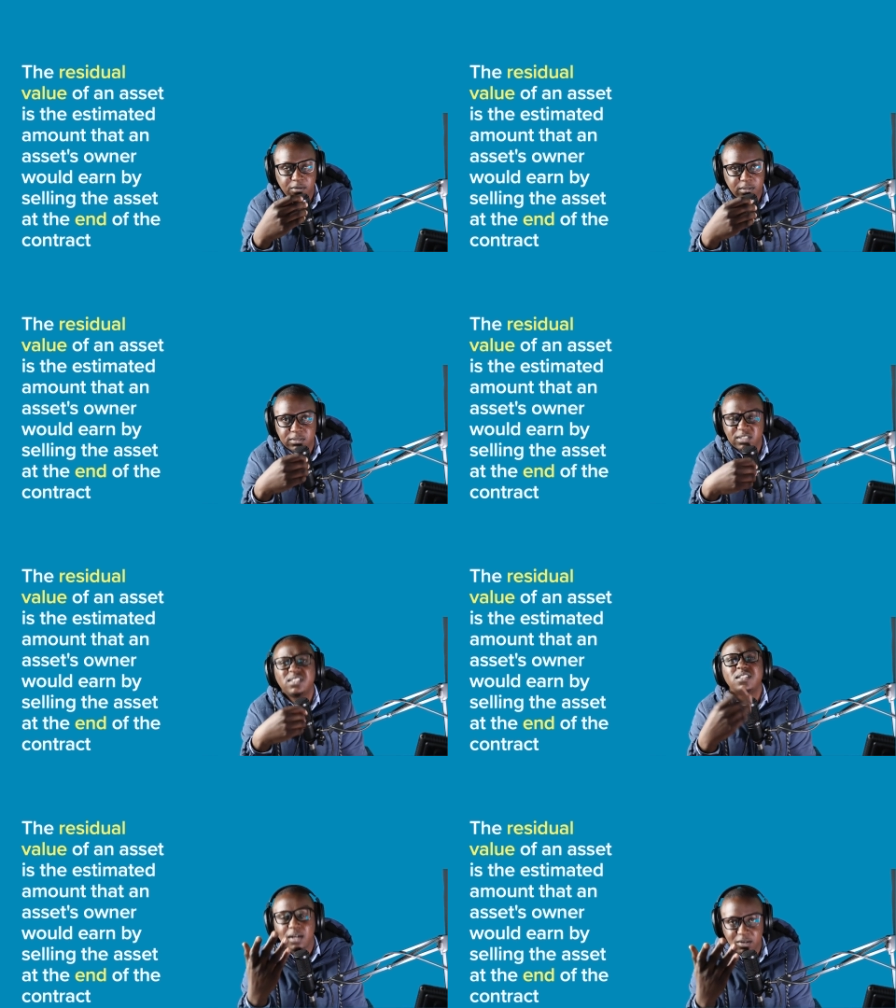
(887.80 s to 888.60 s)

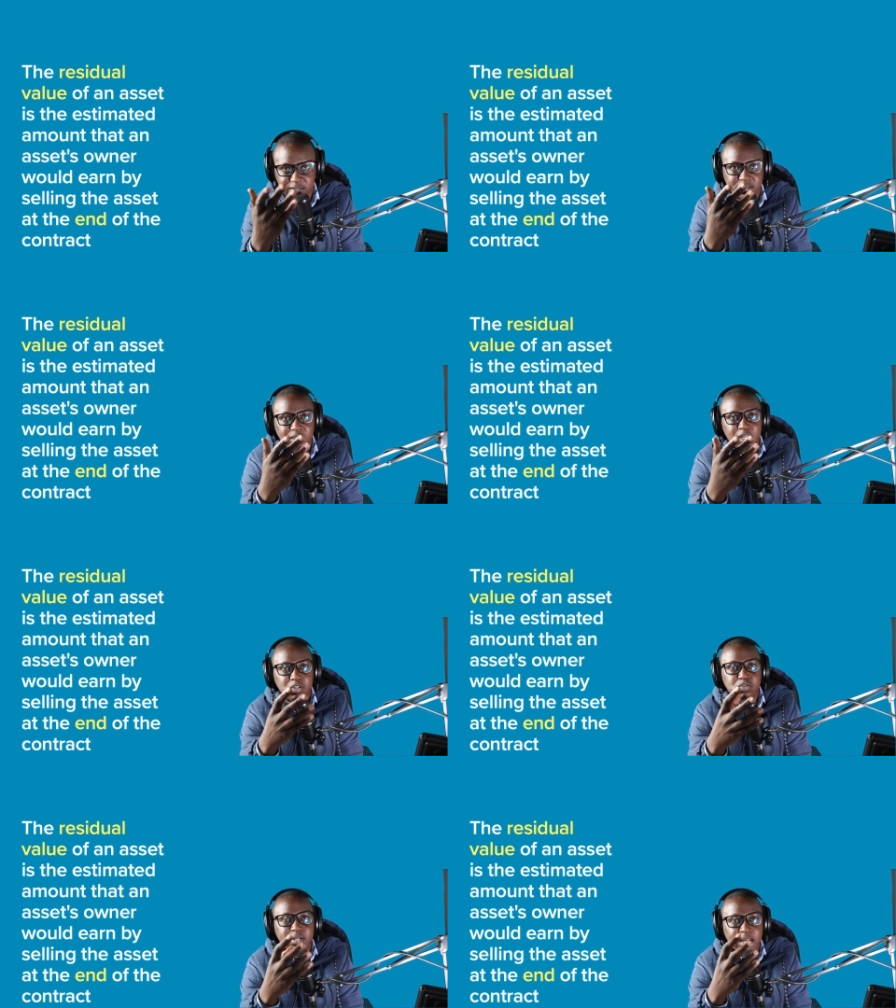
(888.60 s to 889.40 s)
60,000.
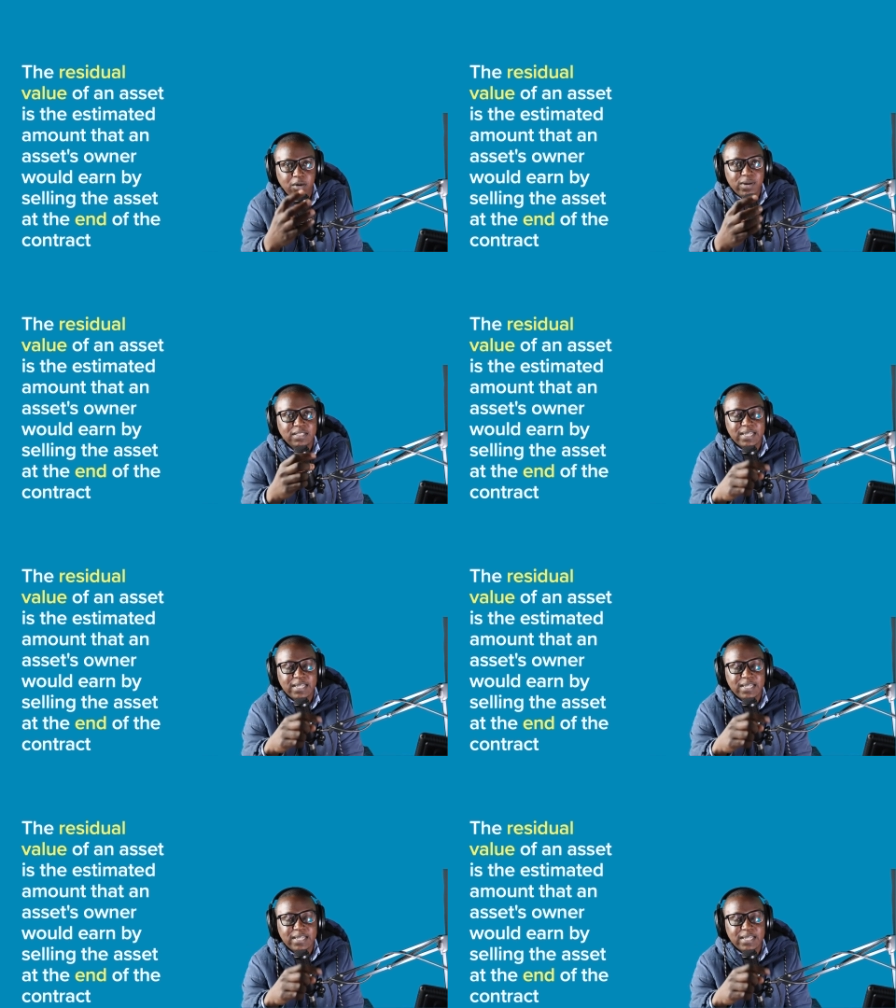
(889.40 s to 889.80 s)
So in other words,